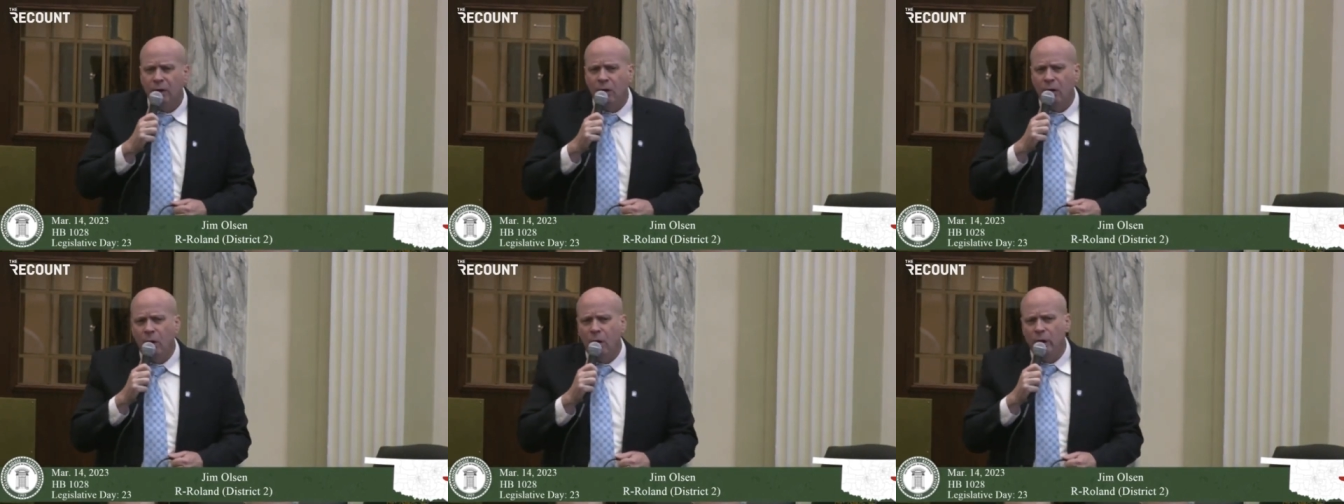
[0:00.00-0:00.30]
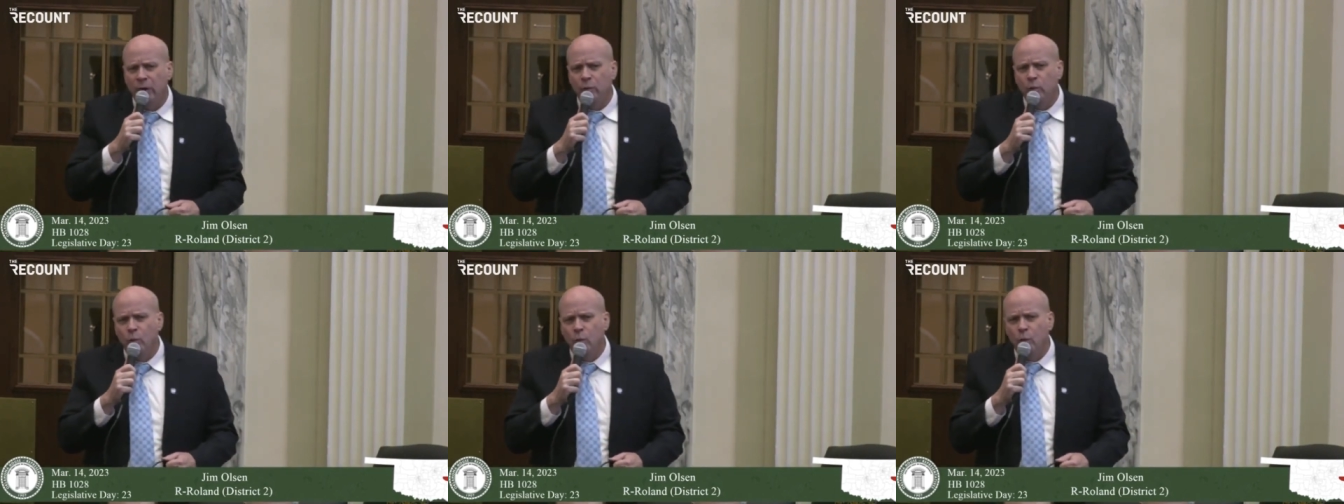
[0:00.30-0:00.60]

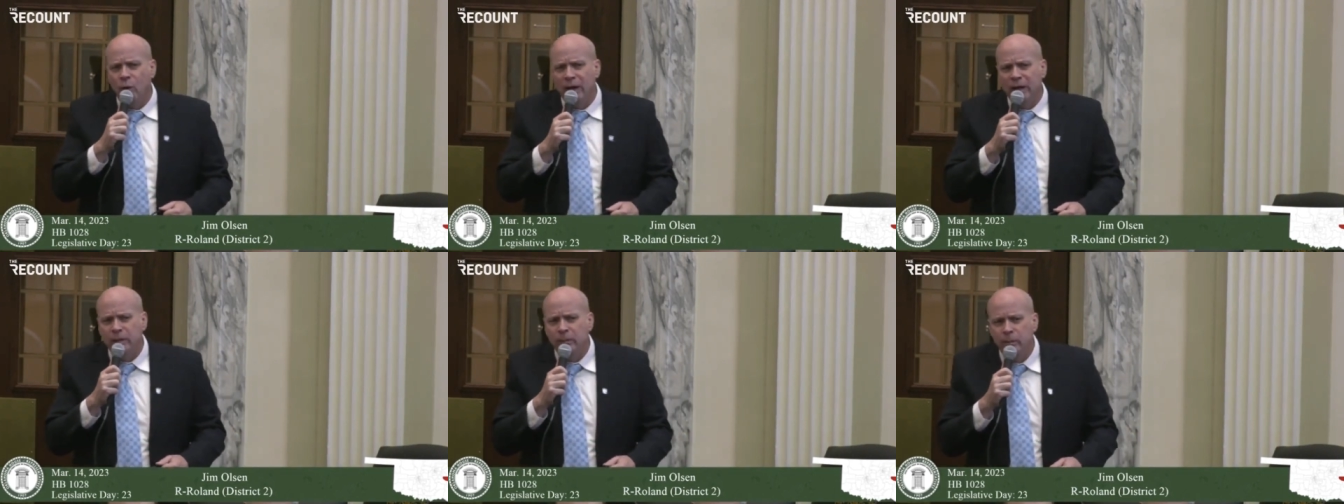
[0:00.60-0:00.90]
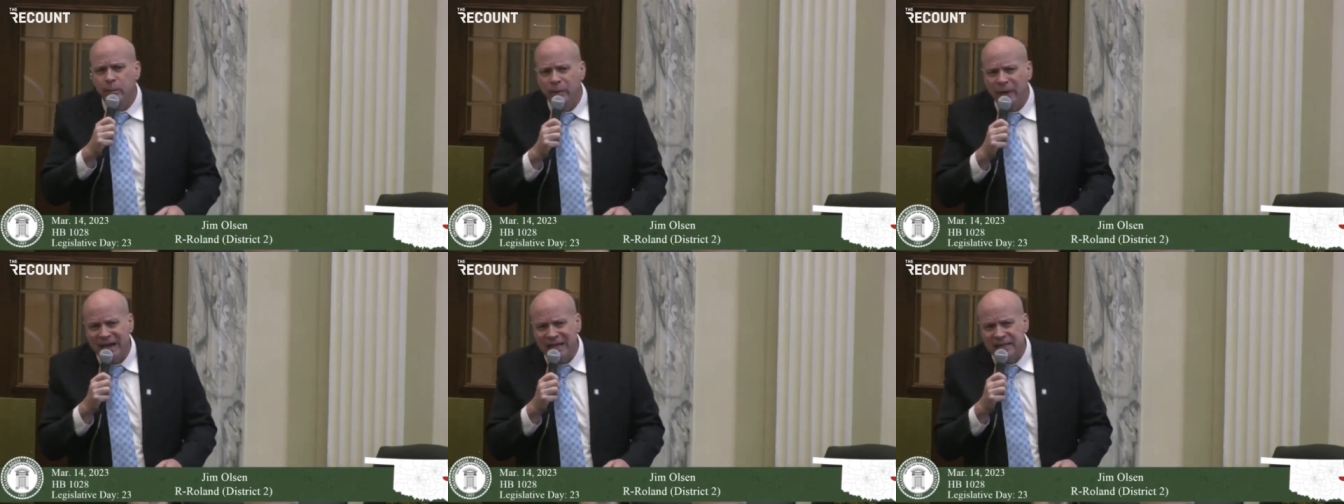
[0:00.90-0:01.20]

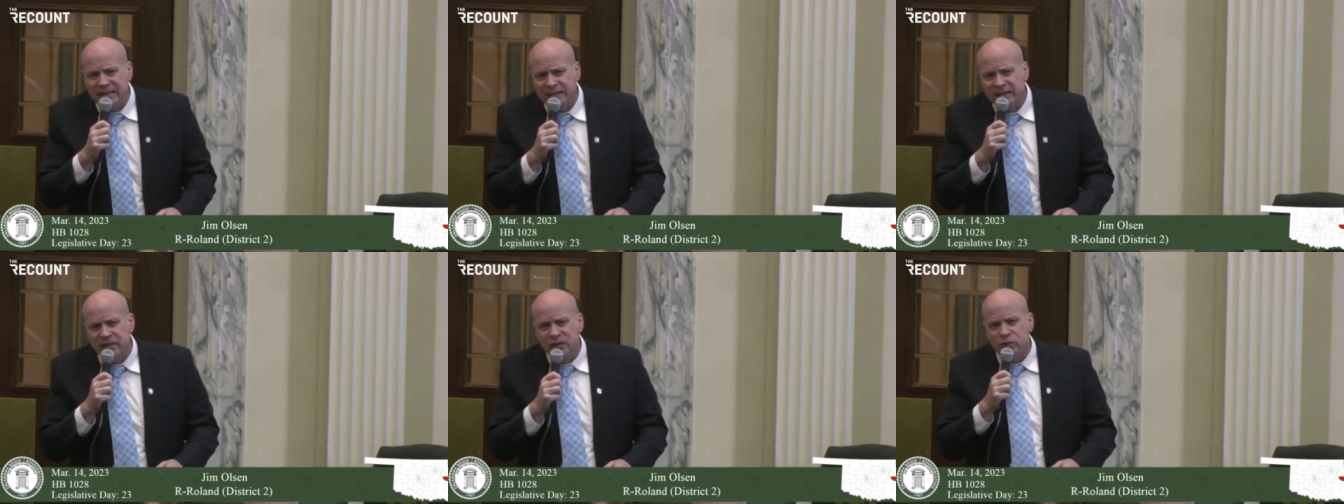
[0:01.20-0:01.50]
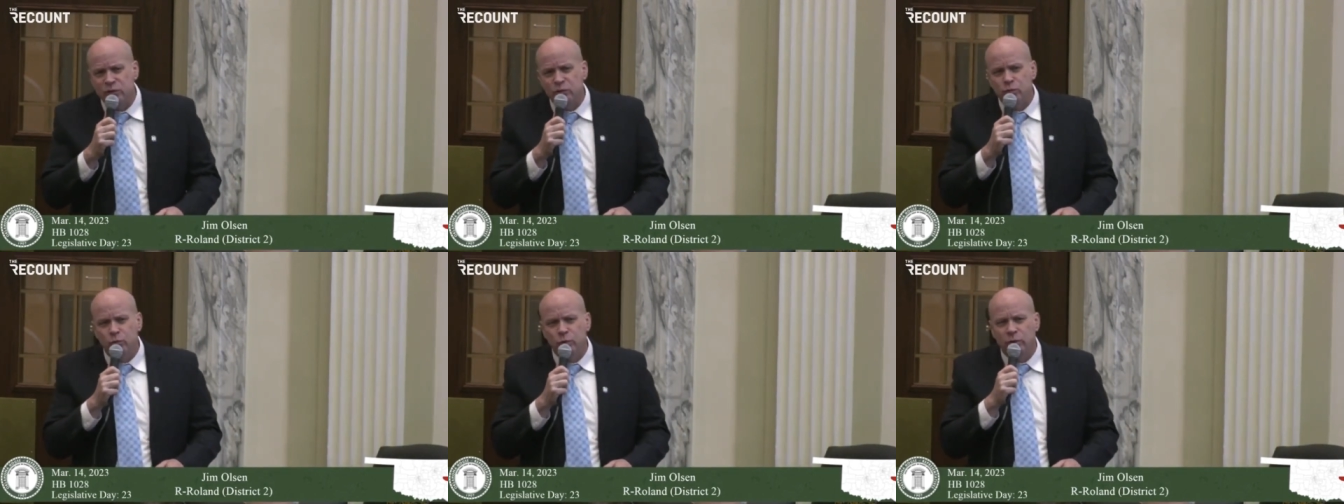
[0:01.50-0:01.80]
what
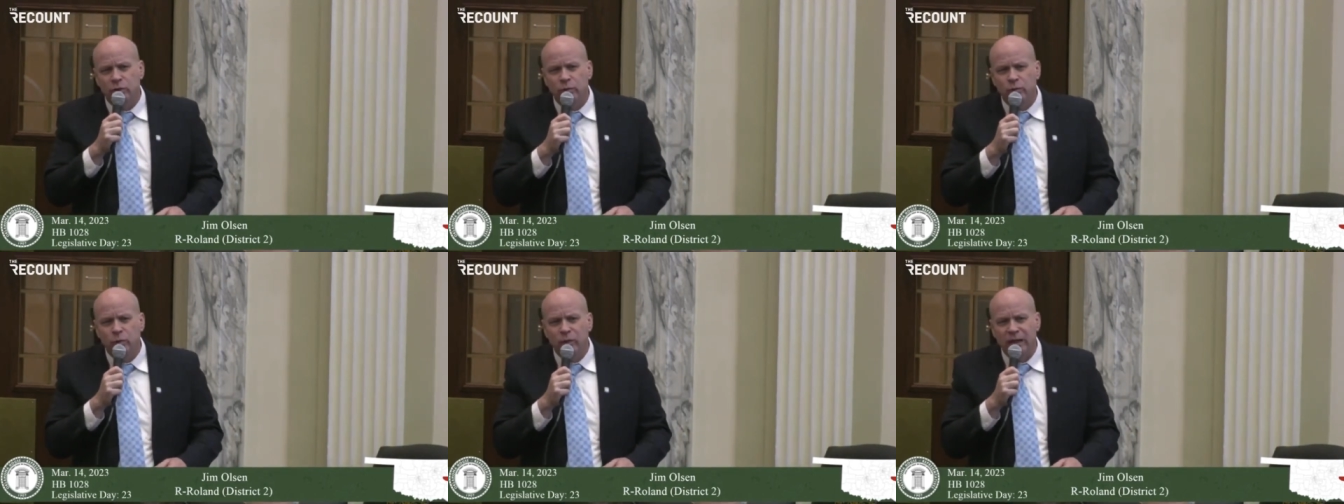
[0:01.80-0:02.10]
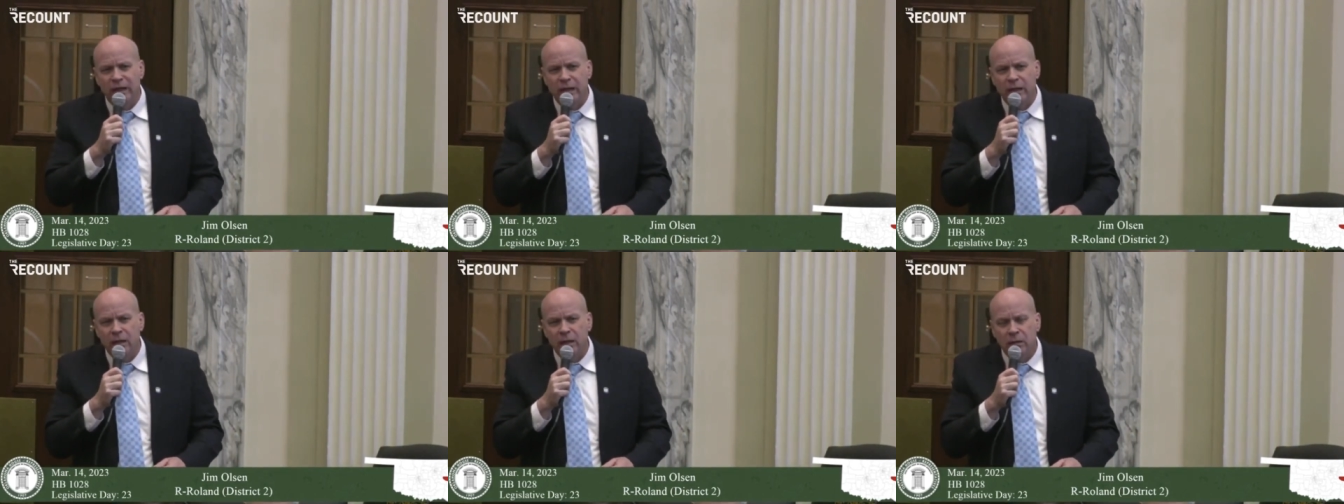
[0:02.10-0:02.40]
basis would
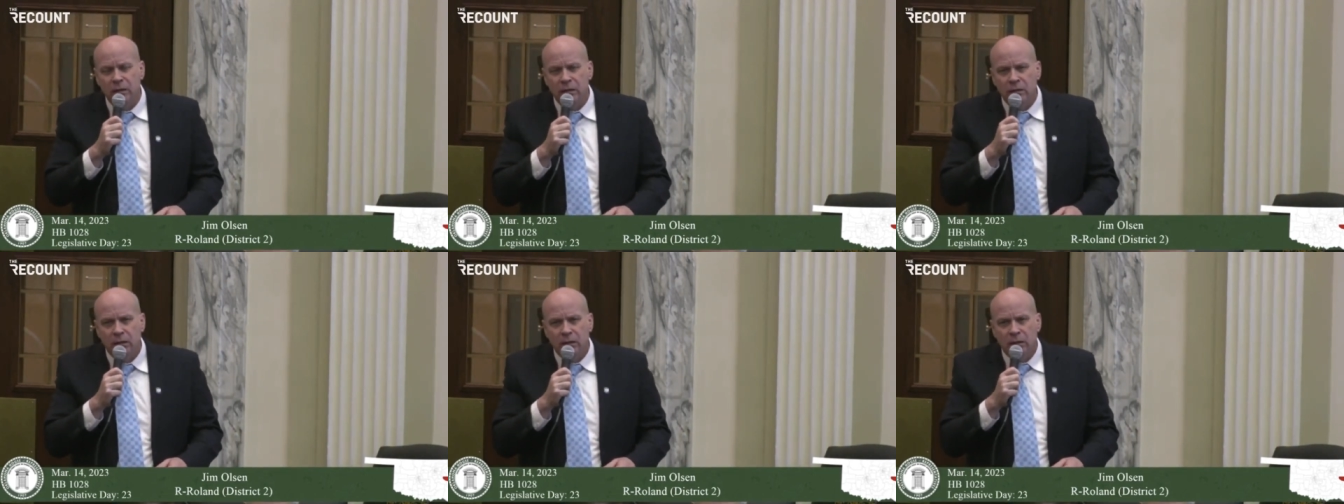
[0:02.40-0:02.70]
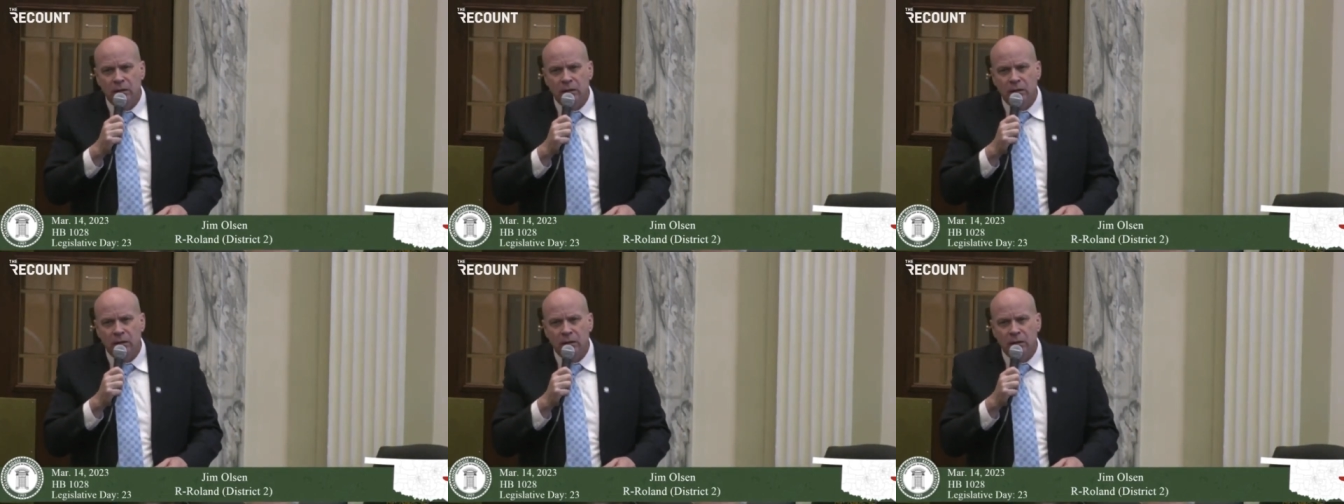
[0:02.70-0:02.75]
we